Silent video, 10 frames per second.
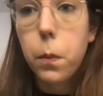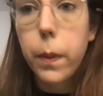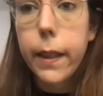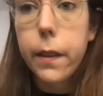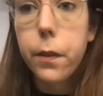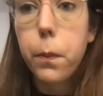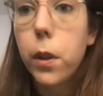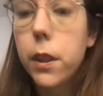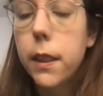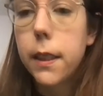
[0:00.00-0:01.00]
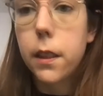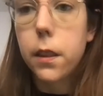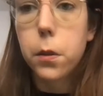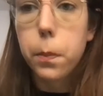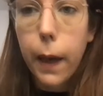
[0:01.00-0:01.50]
with more
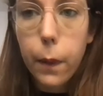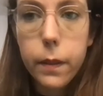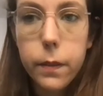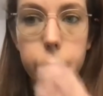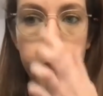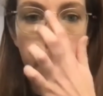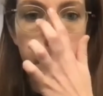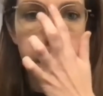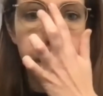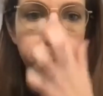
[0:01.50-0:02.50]
statistical power, for example.